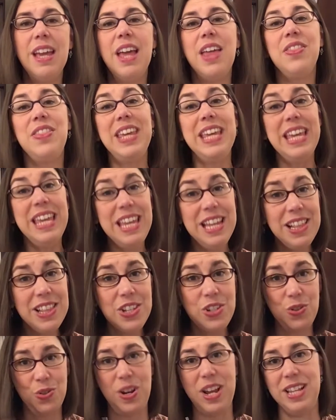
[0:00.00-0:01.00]
The
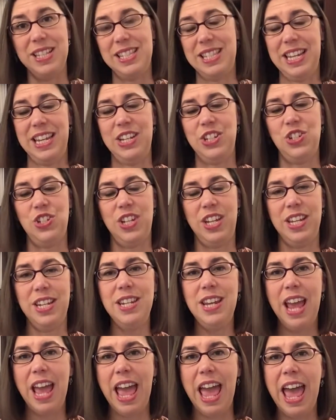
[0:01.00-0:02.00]
English
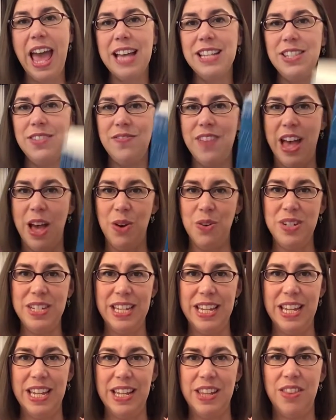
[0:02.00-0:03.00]
translation, as found
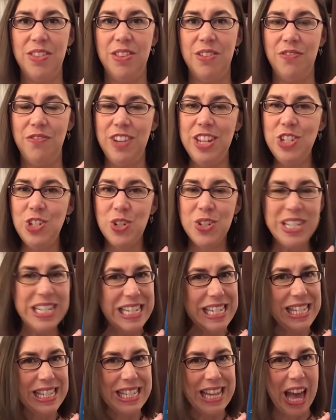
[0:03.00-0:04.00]
in the
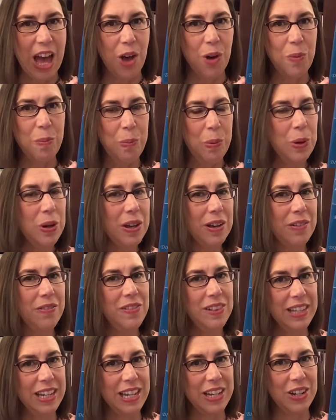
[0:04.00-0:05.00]
Fischer-Dieskau Book of
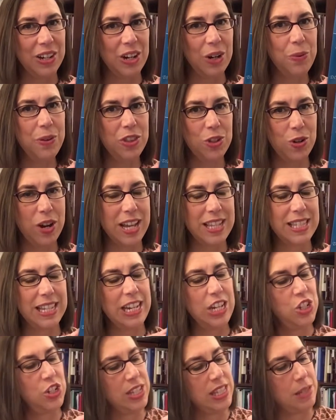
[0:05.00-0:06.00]
Lieder with
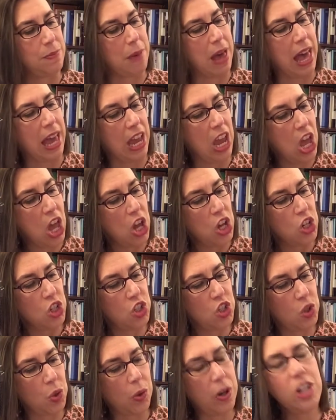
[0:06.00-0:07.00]
translations by
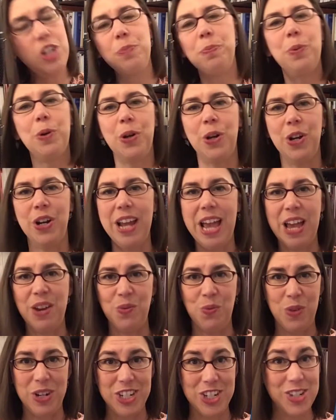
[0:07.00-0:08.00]
George Bird
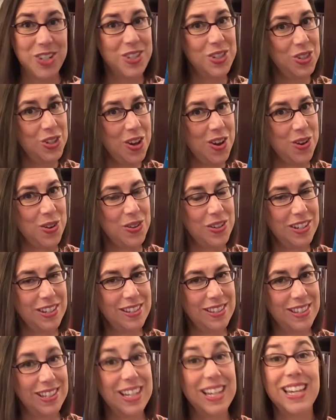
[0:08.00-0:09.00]
and Richard
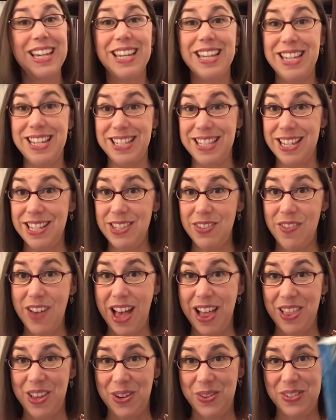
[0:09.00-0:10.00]
Stokes, is as
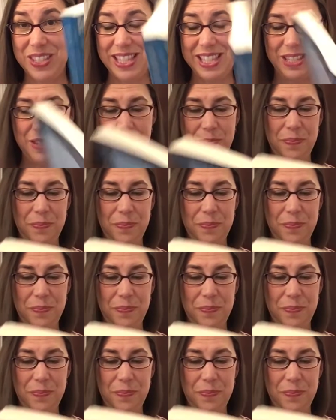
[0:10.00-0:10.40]
follows.